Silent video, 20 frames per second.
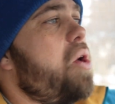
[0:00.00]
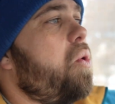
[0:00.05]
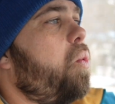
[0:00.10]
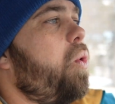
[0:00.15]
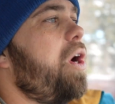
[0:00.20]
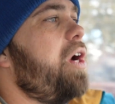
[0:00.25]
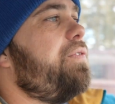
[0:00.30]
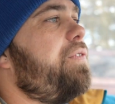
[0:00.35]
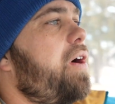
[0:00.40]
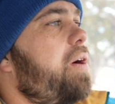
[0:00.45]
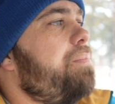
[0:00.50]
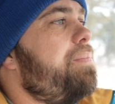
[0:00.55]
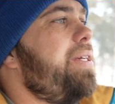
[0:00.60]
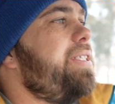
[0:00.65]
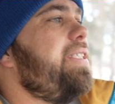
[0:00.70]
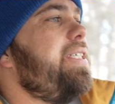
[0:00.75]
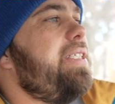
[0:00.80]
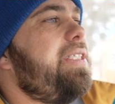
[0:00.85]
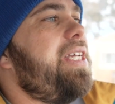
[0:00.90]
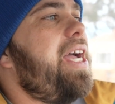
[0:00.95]
One of our
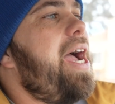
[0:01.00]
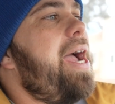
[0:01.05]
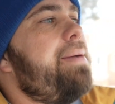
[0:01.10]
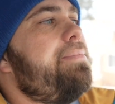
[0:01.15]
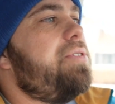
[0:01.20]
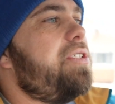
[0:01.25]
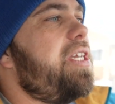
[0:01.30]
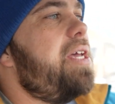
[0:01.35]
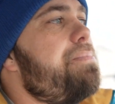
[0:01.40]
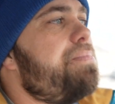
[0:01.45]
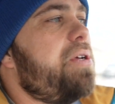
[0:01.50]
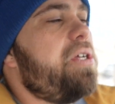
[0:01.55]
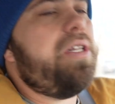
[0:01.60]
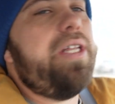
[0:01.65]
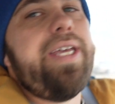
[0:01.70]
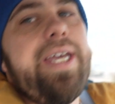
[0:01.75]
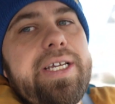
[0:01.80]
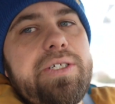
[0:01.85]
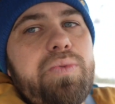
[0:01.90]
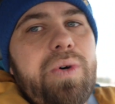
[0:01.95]
busiest times
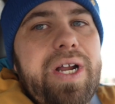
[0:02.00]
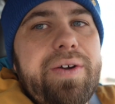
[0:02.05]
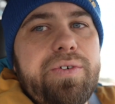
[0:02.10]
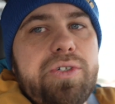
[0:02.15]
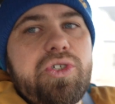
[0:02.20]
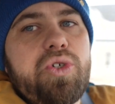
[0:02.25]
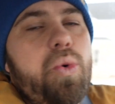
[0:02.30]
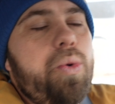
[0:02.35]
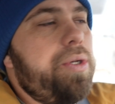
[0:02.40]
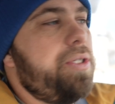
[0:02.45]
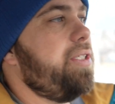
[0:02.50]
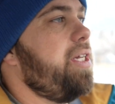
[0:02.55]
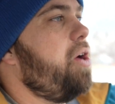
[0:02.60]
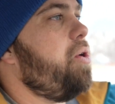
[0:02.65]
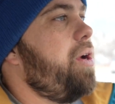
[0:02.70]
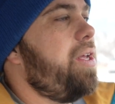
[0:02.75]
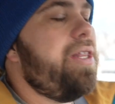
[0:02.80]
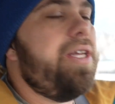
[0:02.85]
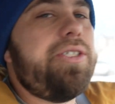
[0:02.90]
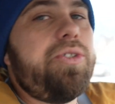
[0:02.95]
typically is whenever school is
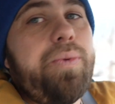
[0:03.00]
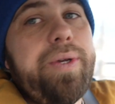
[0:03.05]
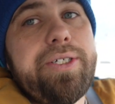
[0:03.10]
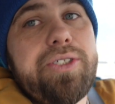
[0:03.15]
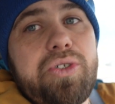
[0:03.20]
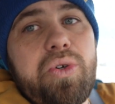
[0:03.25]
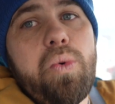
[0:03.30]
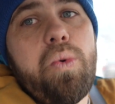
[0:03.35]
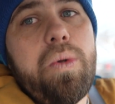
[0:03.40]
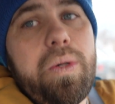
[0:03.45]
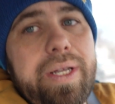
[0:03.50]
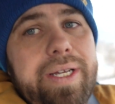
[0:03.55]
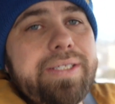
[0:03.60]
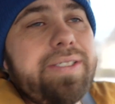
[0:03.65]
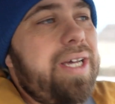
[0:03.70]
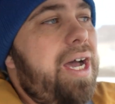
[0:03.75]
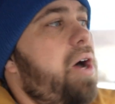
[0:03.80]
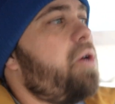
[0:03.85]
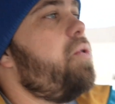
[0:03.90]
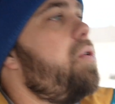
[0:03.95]
out. And this week school
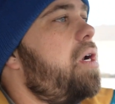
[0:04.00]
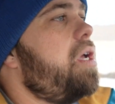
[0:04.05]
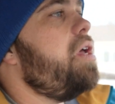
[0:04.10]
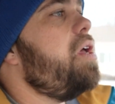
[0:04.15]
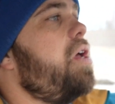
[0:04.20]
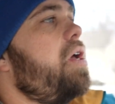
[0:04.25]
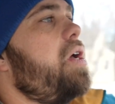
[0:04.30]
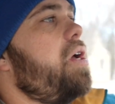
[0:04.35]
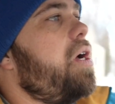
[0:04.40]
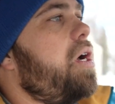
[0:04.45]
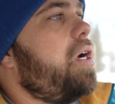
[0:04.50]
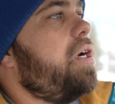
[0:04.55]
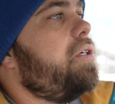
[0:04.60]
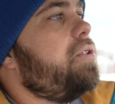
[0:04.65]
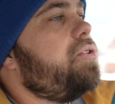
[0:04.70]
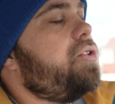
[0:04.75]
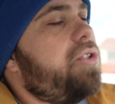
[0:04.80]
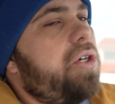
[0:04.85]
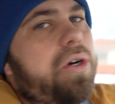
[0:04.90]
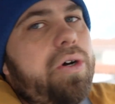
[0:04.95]
is out.
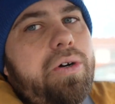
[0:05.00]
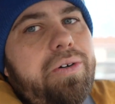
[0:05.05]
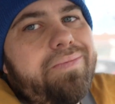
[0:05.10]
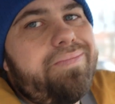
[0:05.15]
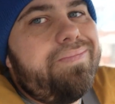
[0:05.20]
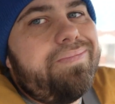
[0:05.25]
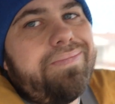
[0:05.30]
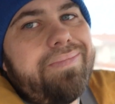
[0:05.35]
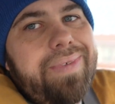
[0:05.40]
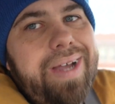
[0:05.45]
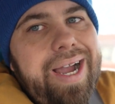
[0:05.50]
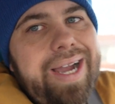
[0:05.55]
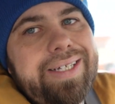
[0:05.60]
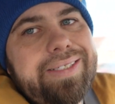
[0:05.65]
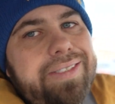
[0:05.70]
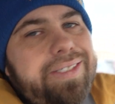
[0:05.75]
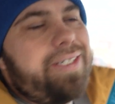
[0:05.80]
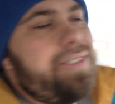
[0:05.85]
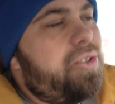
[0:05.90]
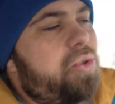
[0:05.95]
So
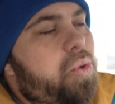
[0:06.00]
hindsight's